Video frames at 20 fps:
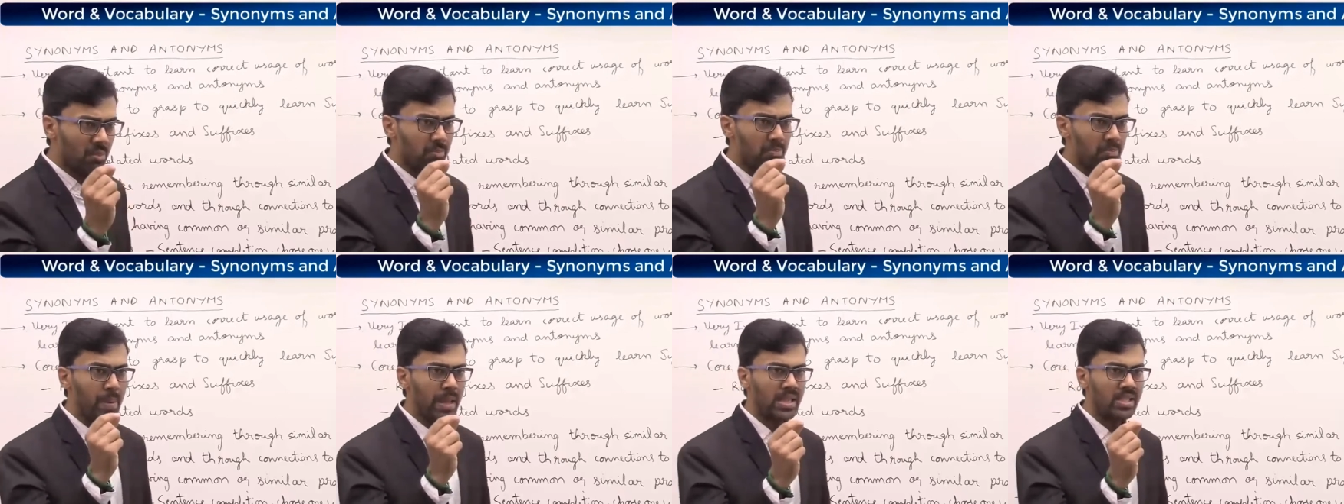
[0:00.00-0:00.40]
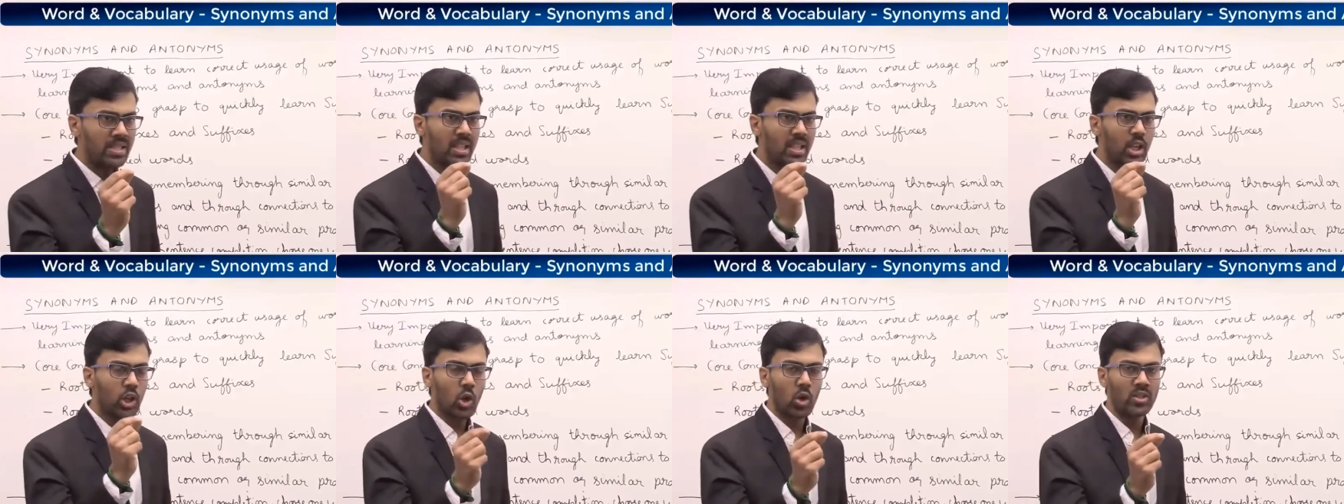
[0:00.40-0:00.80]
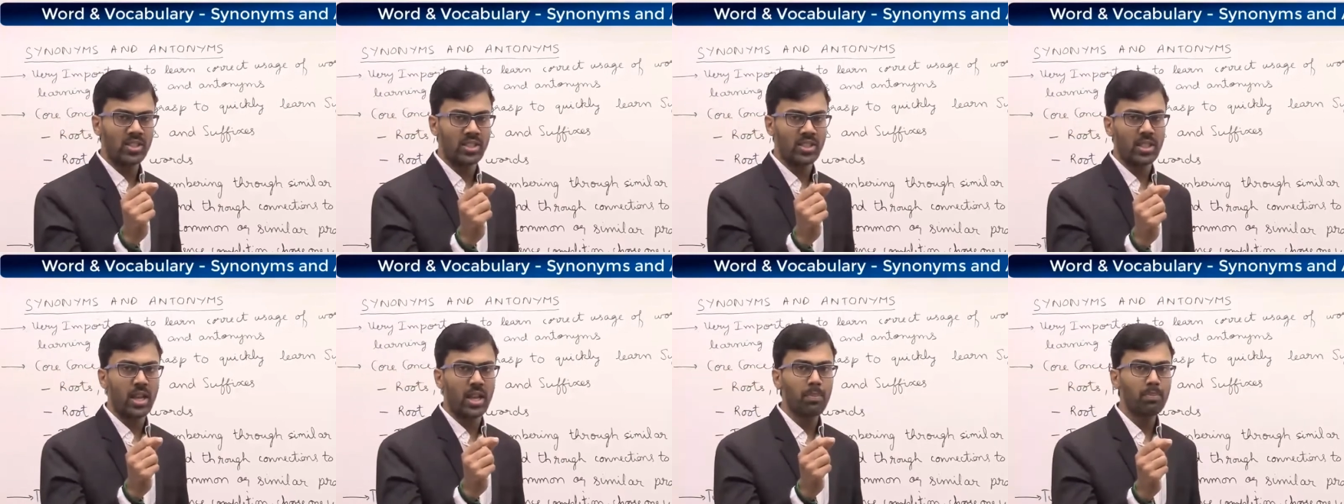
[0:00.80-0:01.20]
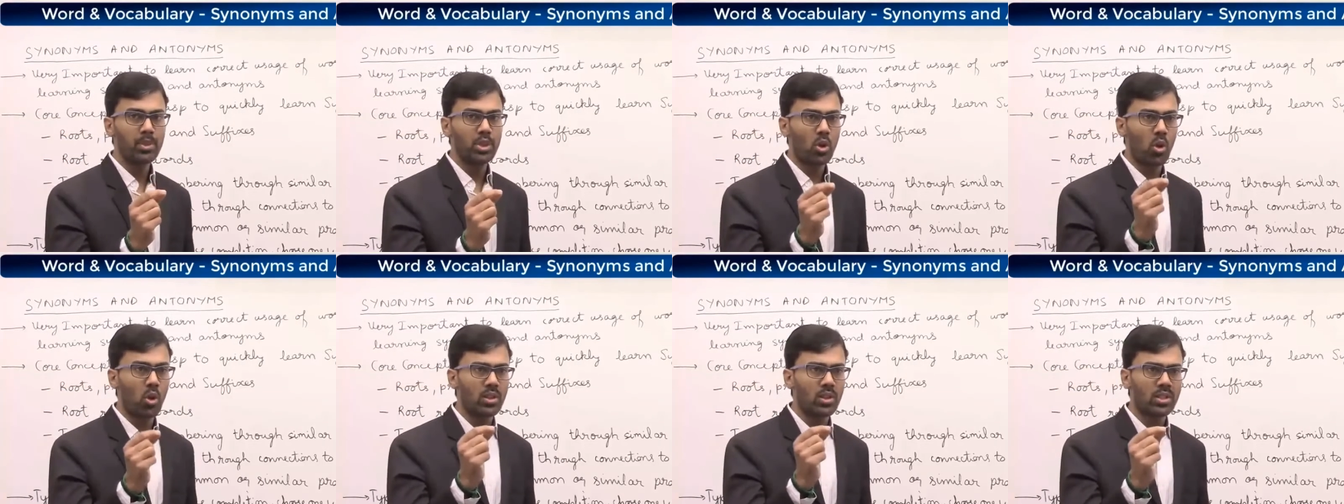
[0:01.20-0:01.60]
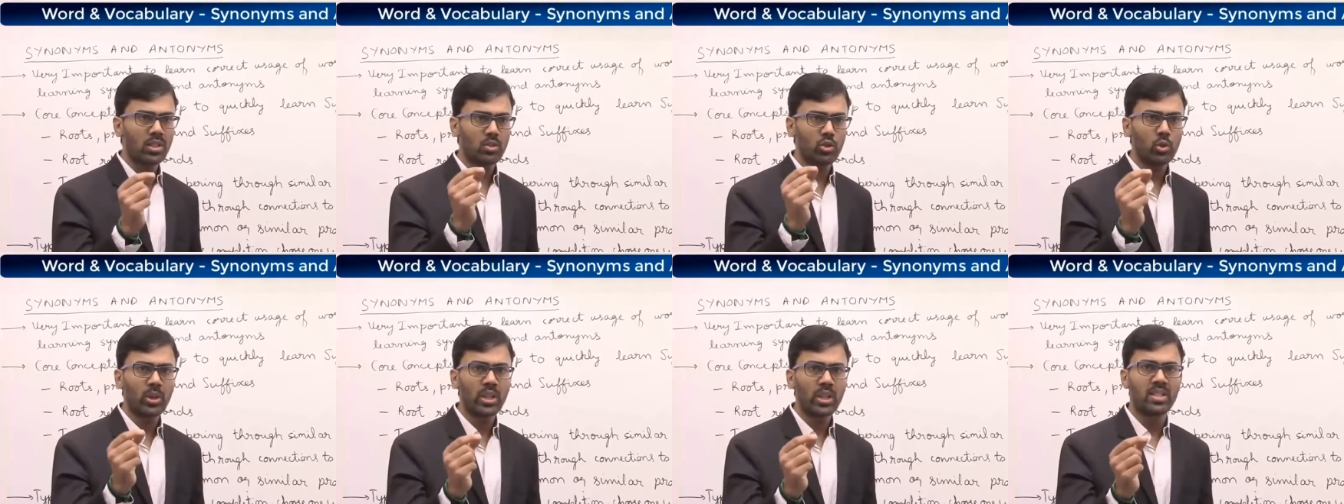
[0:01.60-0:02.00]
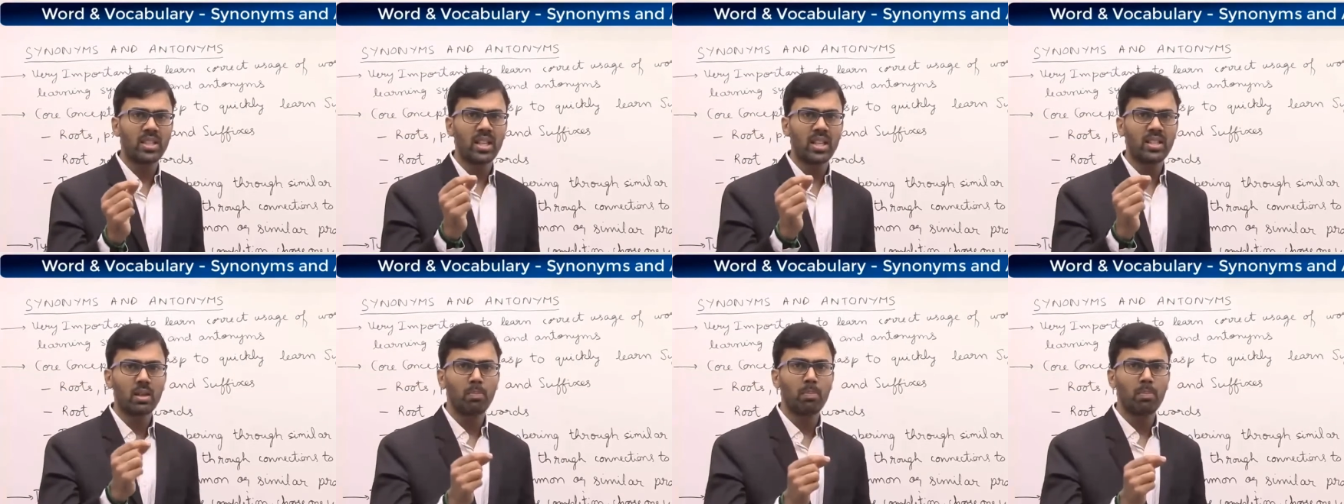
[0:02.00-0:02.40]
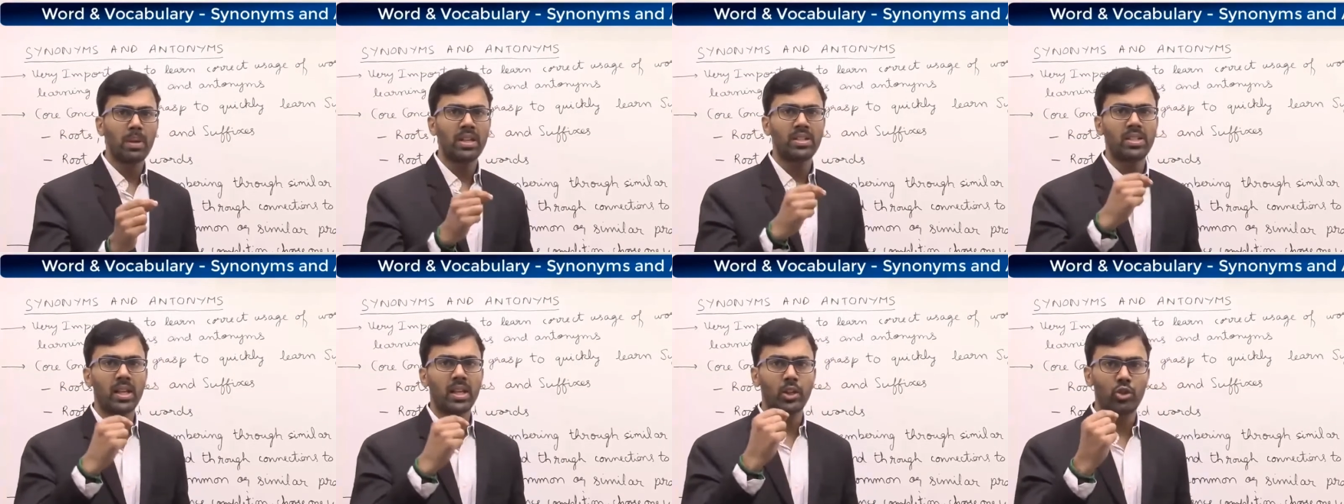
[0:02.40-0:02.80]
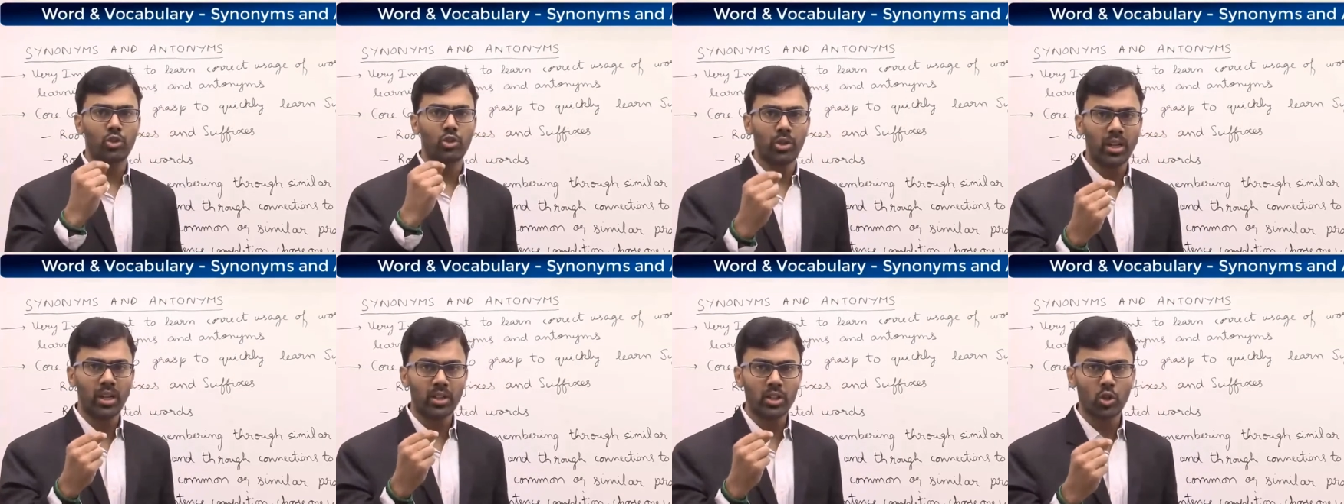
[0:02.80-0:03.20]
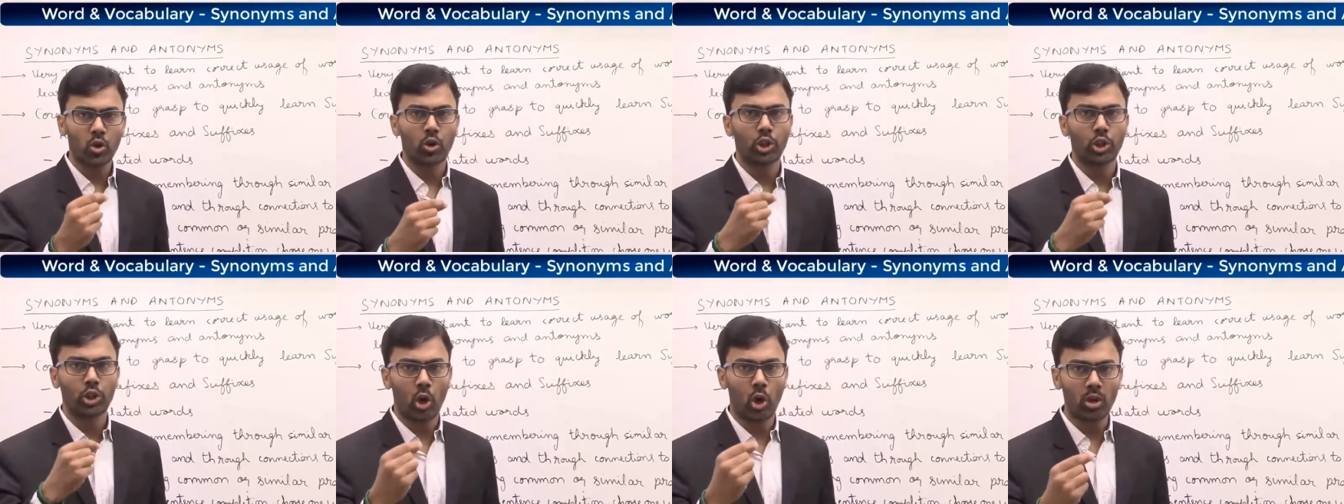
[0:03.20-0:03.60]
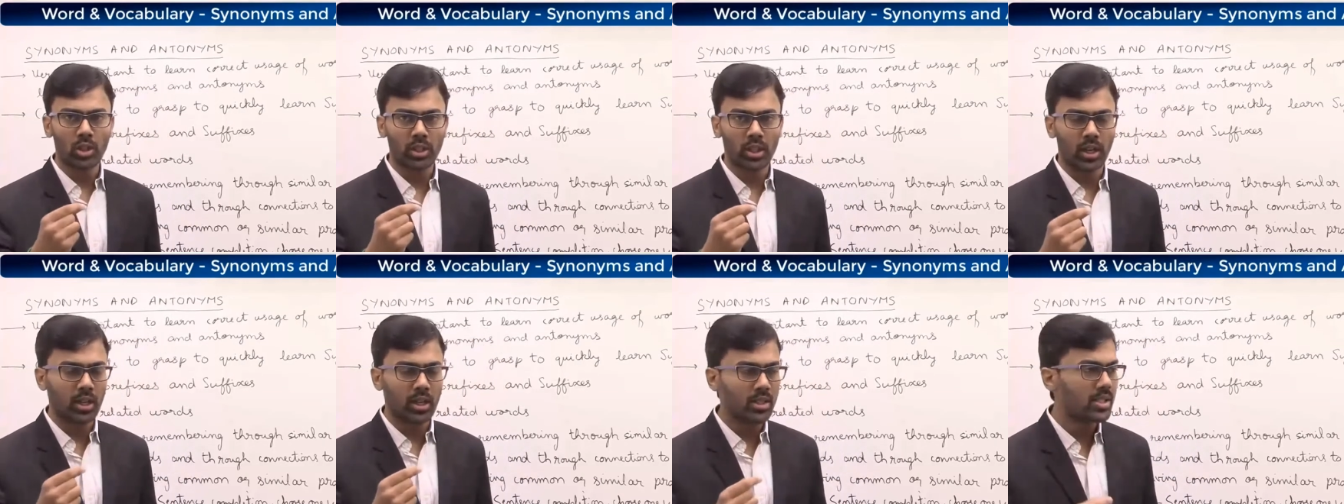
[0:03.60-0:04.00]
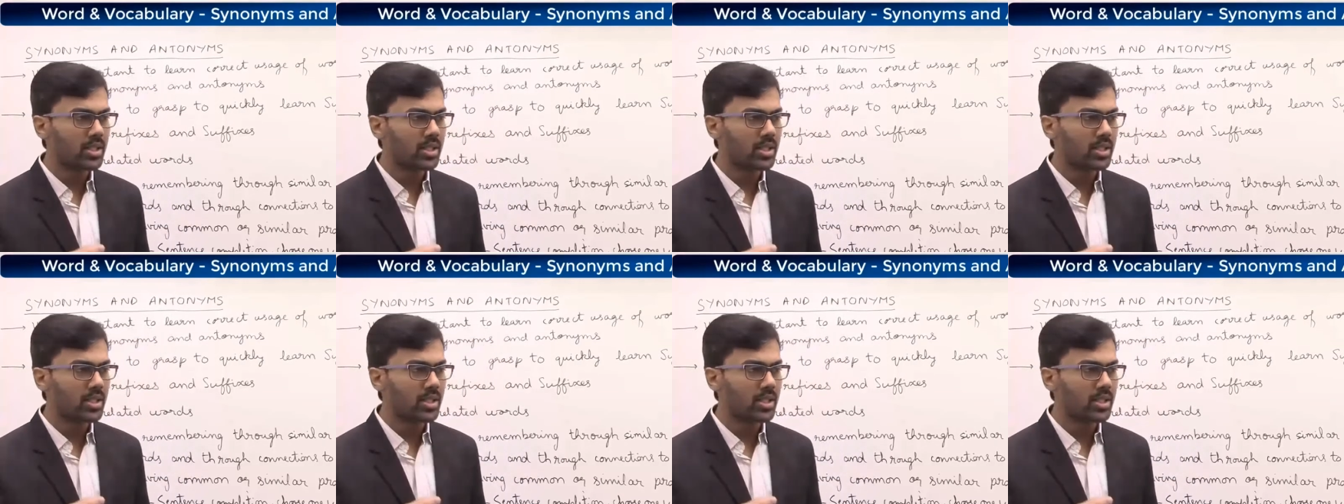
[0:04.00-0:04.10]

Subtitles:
basic concepts, or you can say some basic tricks or shortcuts